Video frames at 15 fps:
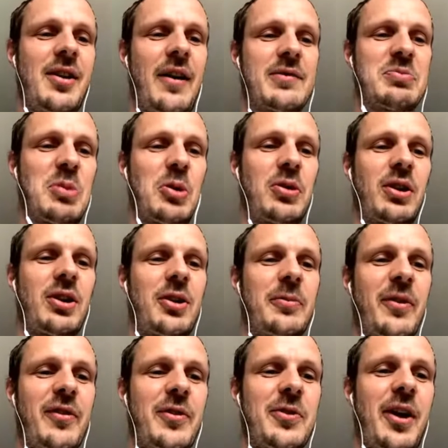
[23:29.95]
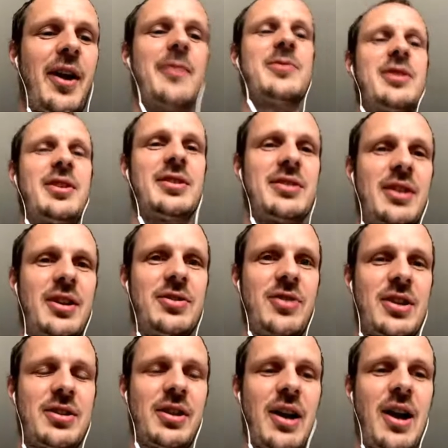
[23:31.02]
I've spoken to him a few times, and he's an
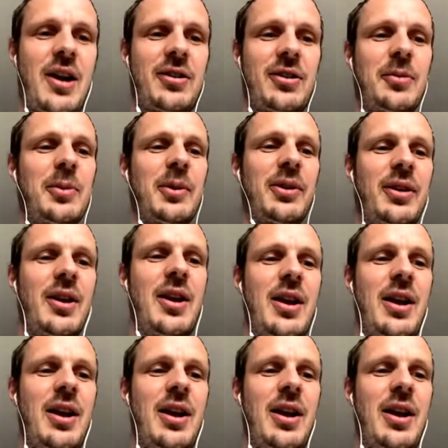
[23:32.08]
interesting character, but